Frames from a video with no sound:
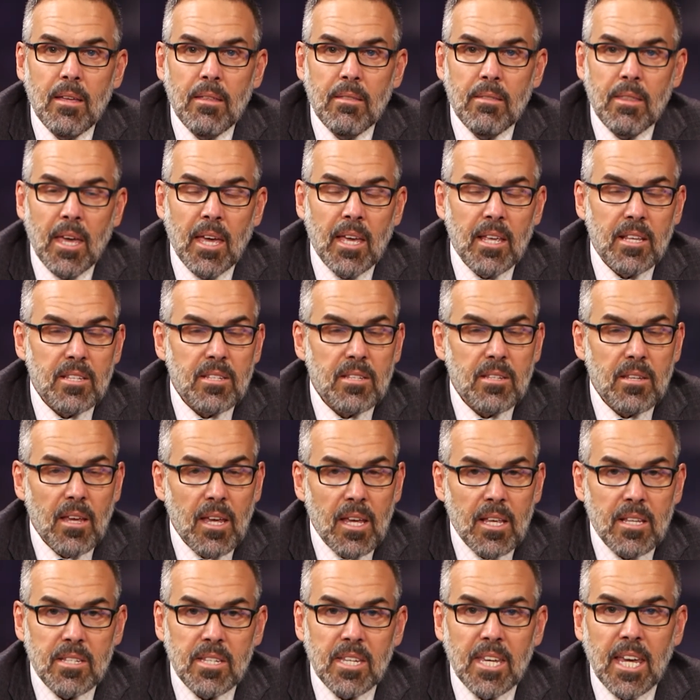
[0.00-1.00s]
that
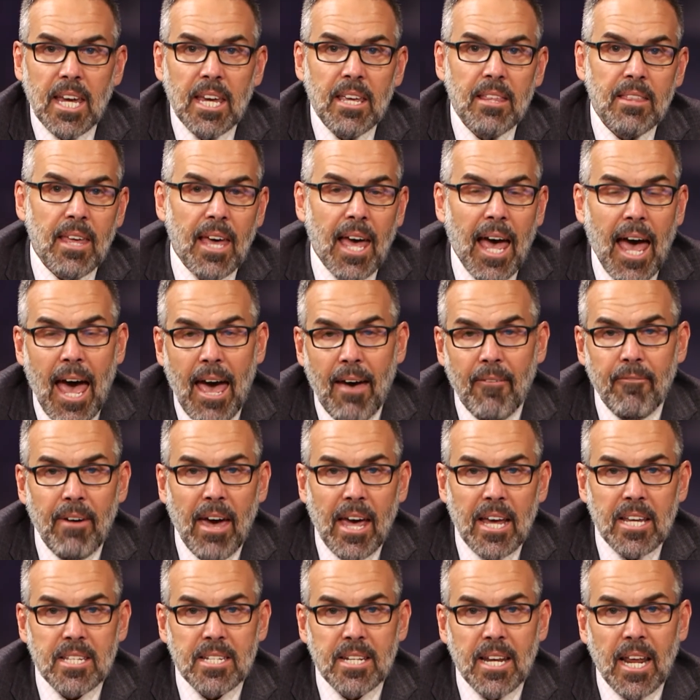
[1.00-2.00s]
it's key that I'm
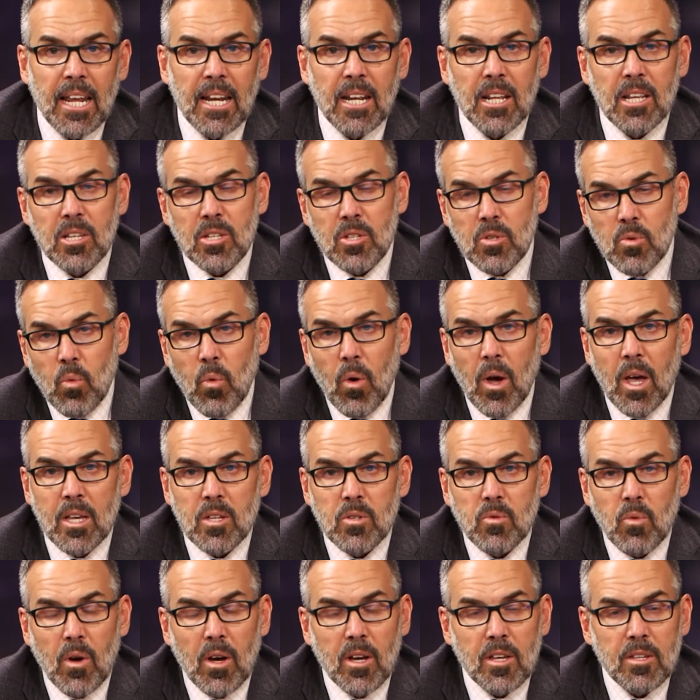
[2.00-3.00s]
vaccinated
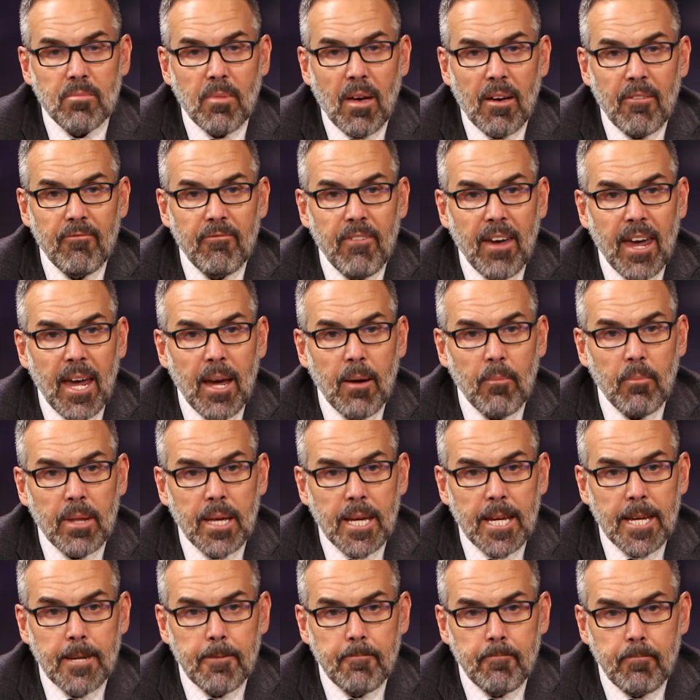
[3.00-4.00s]
as well as my
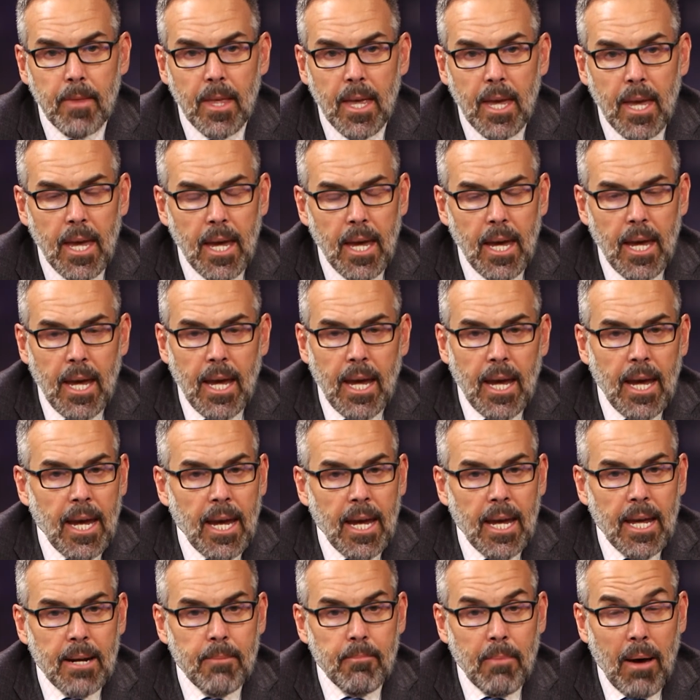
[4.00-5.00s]
family.
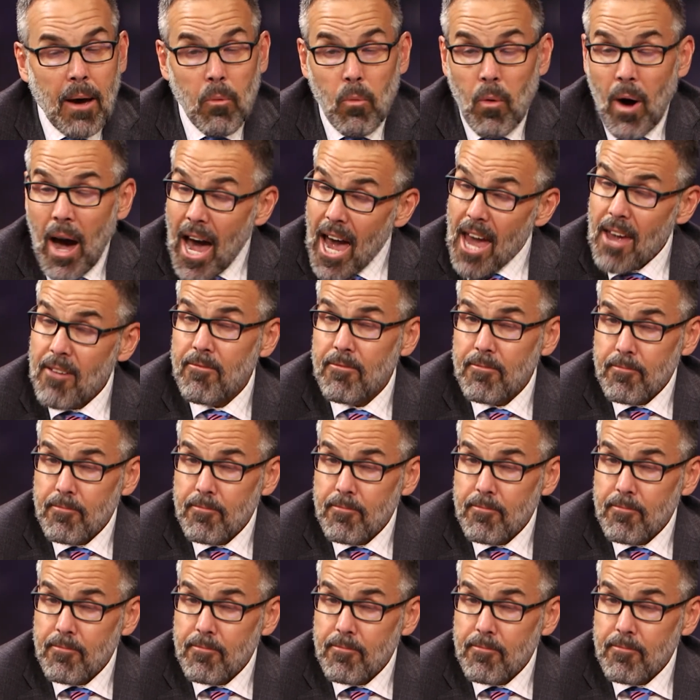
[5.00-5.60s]
And my wife